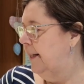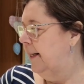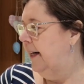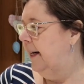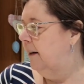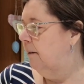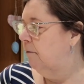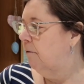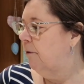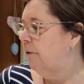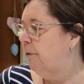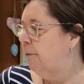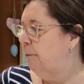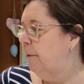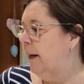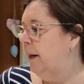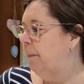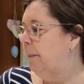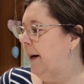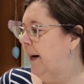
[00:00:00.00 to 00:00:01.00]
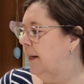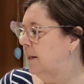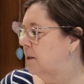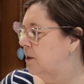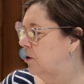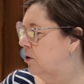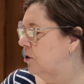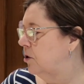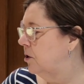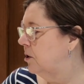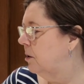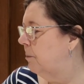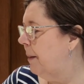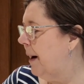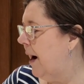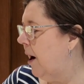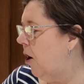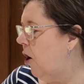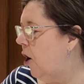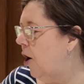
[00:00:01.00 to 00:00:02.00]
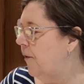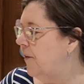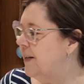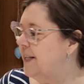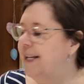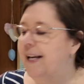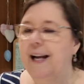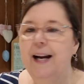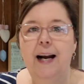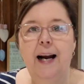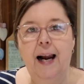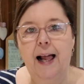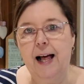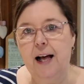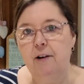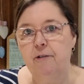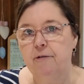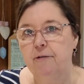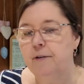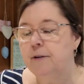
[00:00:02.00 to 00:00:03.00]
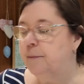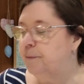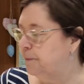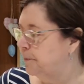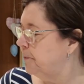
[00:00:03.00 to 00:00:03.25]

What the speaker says: in 3 bags, because there's about half a tin left.